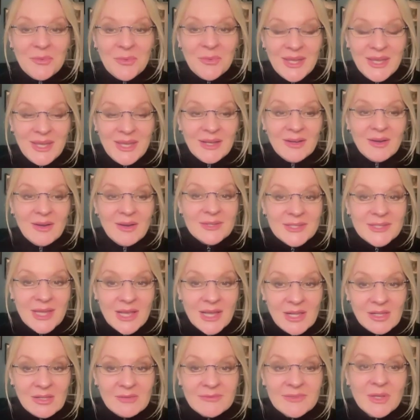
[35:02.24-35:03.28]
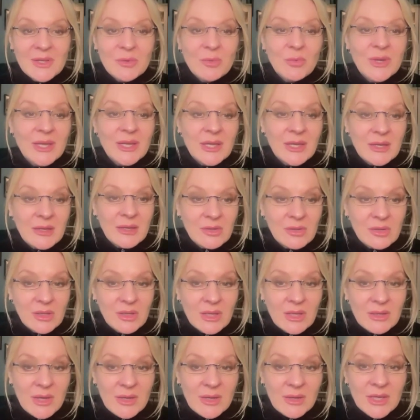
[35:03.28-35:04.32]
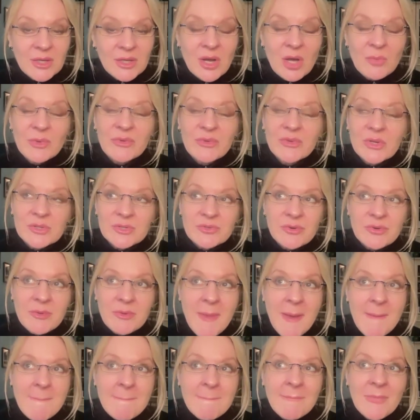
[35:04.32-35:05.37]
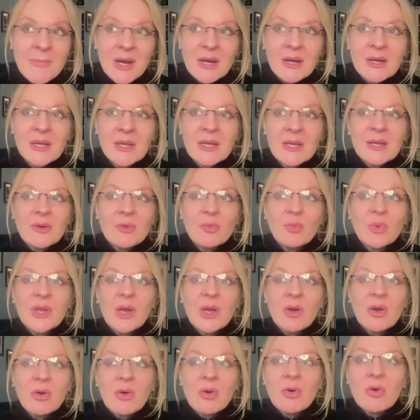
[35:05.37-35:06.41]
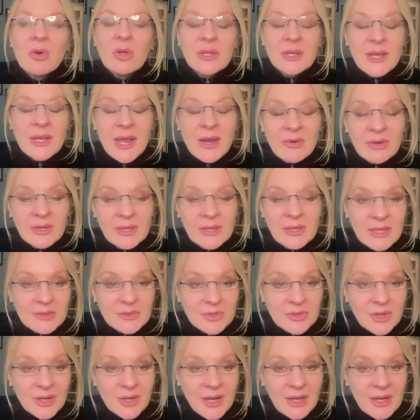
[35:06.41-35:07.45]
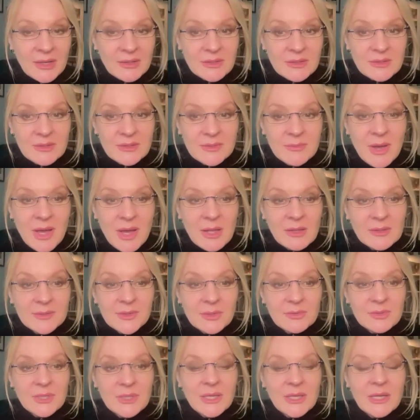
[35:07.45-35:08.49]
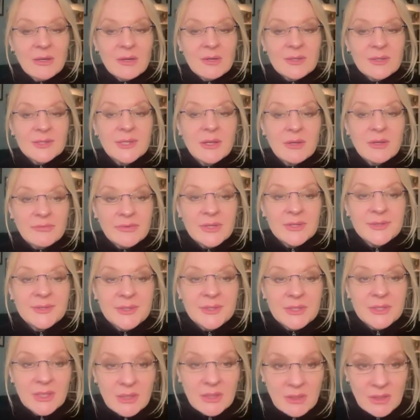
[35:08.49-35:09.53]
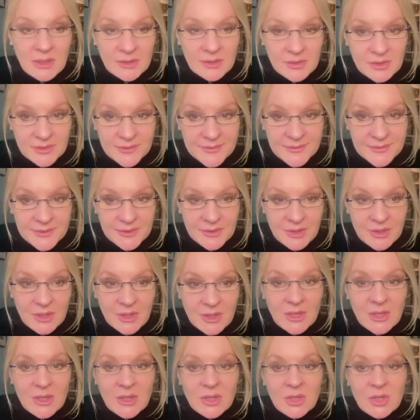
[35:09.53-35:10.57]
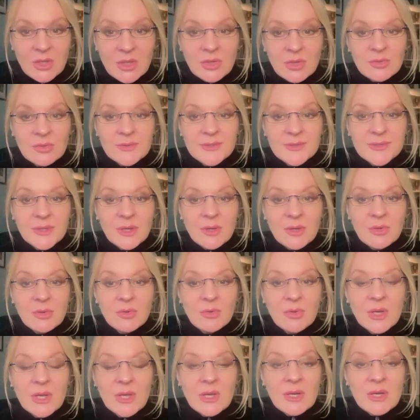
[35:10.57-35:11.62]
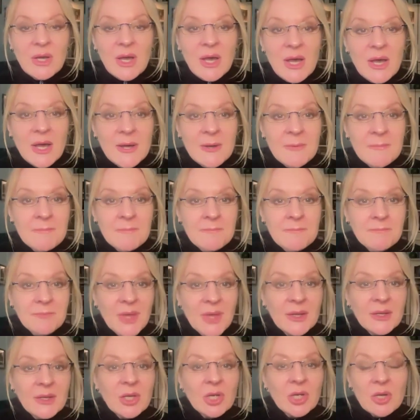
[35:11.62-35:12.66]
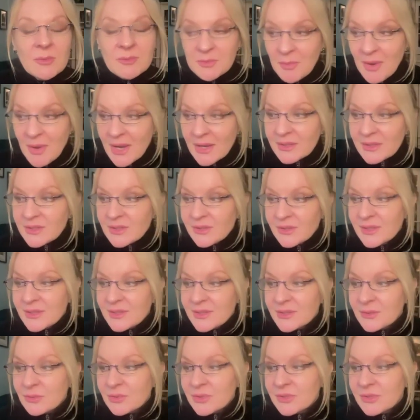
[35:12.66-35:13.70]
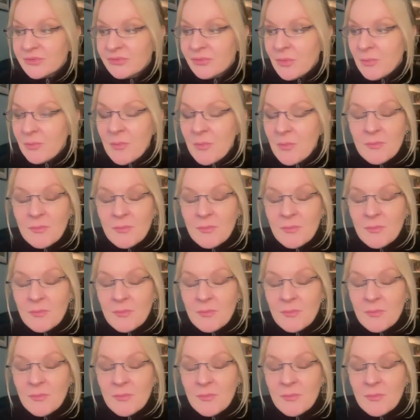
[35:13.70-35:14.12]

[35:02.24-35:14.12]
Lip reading: we heal ourselves, we heal, and we've got to remember we are all inherently interconnected as well. So to heal ourselves is to heal others, so, and it comes back to this sort of